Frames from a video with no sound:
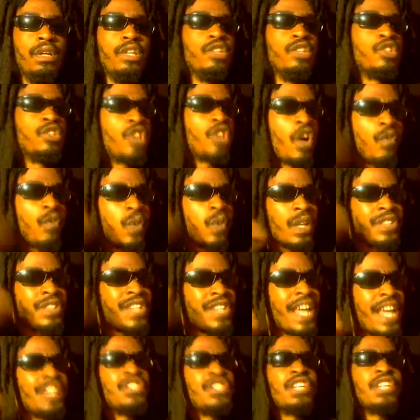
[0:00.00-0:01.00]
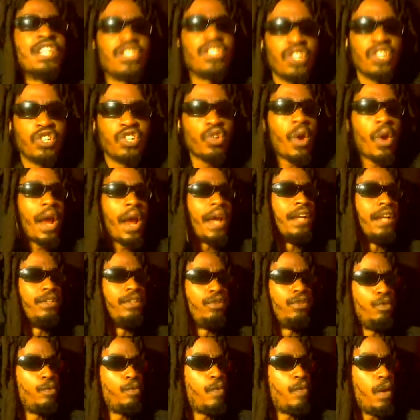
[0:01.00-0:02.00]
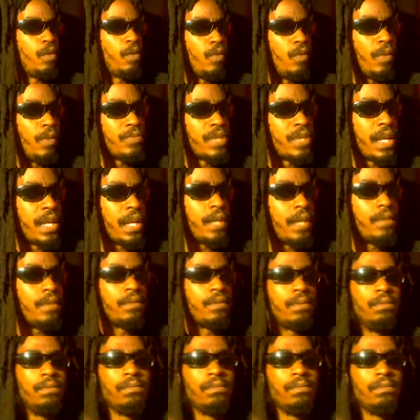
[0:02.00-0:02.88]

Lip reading: Self-realization is the train. Do you follow what I'm saying?